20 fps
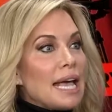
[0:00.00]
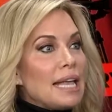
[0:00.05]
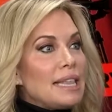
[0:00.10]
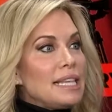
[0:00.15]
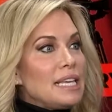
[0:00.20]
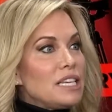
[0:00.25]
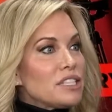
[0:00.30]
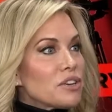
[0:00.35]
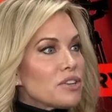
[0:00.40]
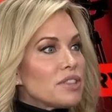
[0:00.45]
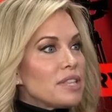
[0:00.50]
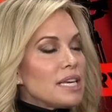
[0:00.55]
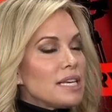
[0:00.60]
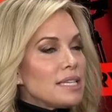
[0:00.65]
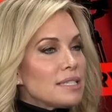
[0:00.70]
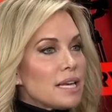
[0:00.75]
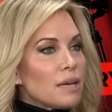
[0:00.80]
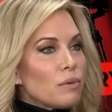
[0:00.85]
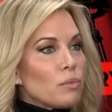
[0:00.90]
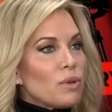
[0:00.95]
And these are
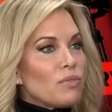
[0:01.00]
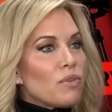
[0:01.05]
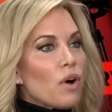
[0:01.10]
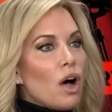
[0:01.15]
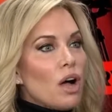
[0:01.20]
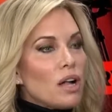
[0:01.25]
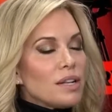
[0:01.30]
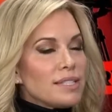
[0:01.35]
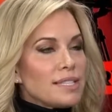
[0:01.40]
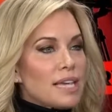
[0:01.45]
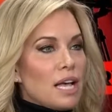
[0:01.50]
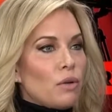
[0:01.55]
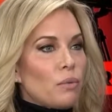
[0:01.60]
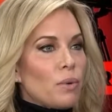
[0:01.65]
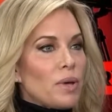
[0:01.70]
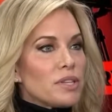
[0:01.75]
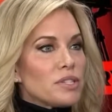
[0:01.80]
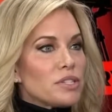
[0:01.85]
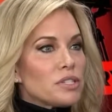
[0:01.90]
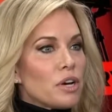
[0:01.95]
things that we've all dealt
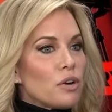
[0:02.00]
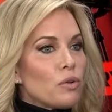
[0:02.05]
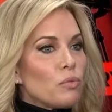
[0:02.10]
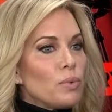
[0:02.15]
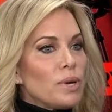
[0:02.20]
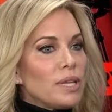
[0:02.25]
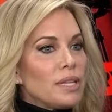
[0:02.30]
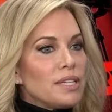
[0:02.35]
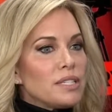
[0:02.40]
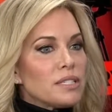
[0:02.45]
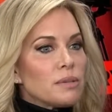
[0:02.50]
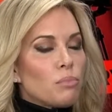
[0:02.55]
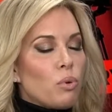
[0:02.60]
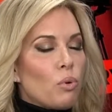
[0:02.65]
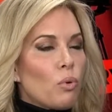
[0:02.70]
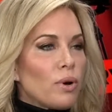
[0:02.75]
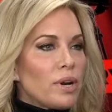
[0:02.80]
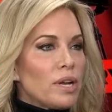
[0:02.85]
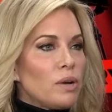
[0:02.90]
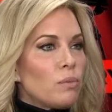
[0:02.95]
with. So really
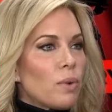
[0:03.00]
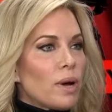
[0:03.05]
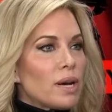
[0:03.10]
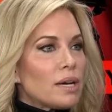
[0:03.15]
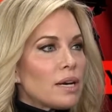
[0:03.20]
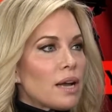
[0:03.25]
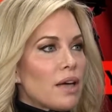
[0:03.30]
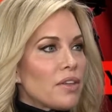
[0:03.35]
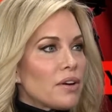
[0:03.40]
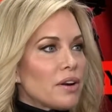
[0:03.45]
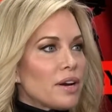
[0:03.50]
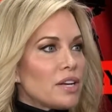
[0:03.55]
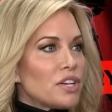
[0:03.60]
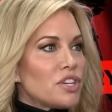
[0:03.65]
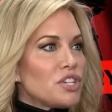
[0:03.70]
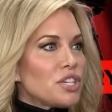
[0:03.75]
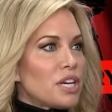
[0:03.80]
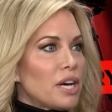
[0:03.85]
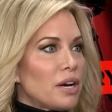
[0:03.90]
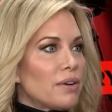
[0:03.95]
supporting one another
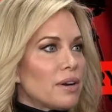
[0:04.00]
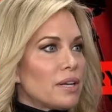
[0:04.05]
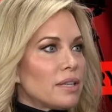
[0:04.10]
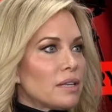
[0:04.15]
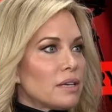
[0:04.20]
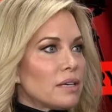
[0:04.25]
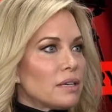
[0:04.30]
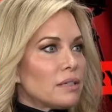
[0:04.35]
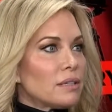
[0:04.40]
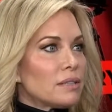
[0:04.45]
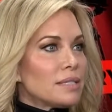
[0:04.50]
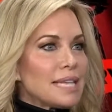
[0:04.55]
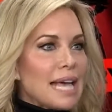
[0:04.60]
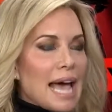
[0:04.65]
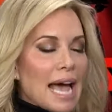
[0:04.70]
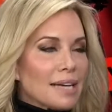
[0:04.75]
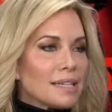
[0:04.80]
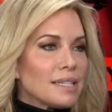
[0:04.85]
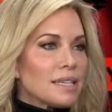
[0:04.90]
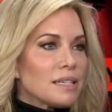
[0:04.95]
and sharing the
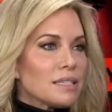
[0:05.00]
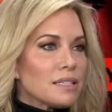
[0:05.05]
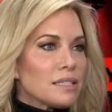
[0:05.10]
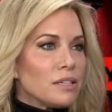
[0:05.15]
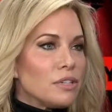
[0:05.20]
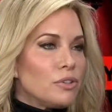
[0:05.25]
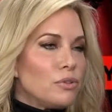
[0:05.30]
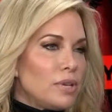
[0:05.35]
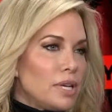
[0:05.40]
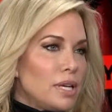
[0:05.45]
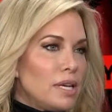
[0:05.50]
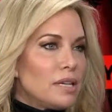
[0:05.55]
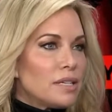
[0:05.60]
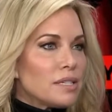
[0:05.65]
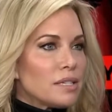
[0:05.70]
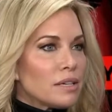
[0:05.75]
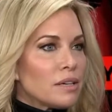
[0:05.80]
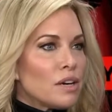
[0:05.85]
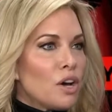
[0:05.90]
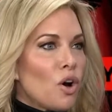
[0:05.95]
tactics you need
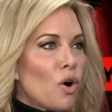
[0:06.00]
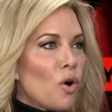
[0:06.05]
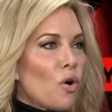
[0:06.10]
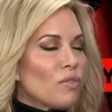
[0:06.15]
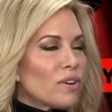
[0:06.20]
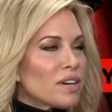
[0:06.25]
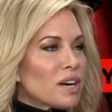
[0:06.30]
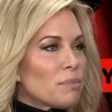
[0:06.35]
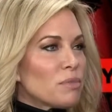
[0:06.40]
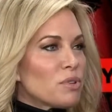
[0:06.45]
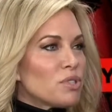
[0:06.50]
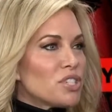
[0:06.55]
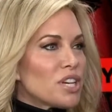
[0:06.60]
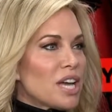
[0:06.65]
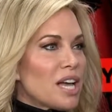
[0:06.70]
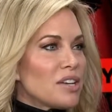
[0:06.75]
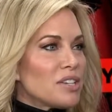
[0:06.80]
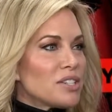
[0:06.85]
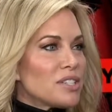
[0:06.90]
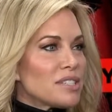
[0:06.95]
to overcome those
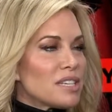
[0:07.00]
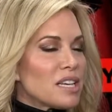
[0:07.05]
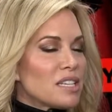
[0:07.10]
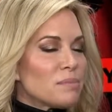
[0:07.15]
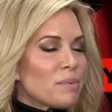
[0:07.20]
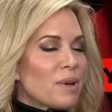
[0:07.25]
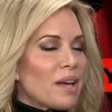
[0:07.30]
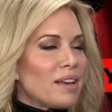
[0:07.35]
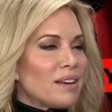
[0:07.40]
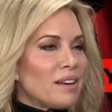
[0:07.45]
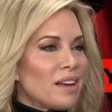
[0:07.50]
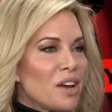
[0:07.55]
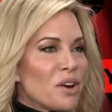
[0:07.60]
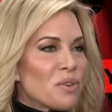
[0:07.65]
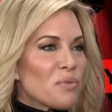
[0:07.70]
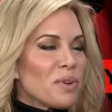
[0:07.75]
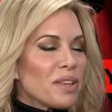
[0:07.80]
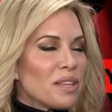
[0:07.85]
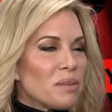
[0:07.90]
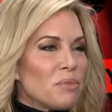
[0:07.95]
challenges has been
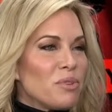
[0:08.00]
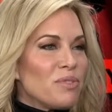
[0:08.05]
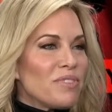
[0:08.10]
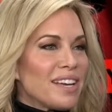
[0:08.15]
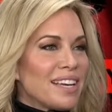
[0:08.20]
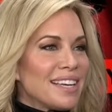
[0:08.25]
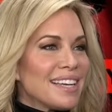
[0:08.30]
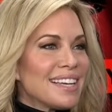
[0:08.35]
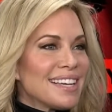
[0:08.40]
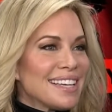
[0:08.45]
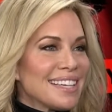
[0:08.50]
really moving.